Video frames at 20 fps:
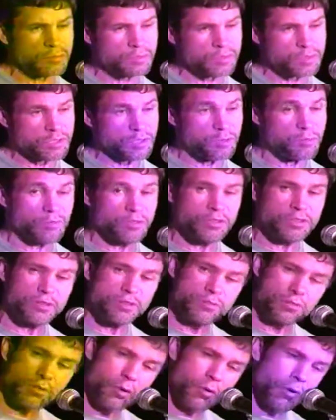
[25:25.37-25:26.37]
some of it you
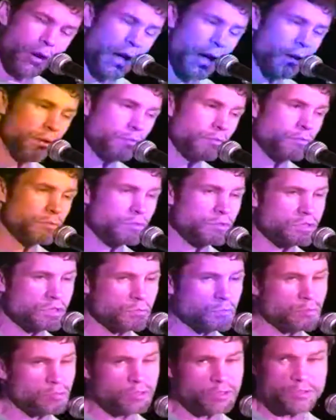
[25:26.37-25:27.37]
throw out, and
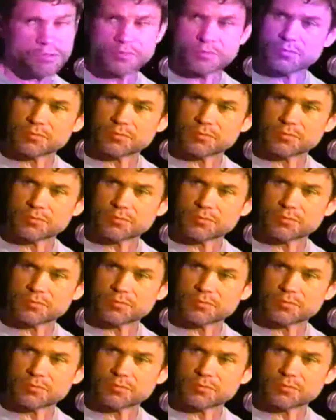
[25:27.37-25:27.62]
some of it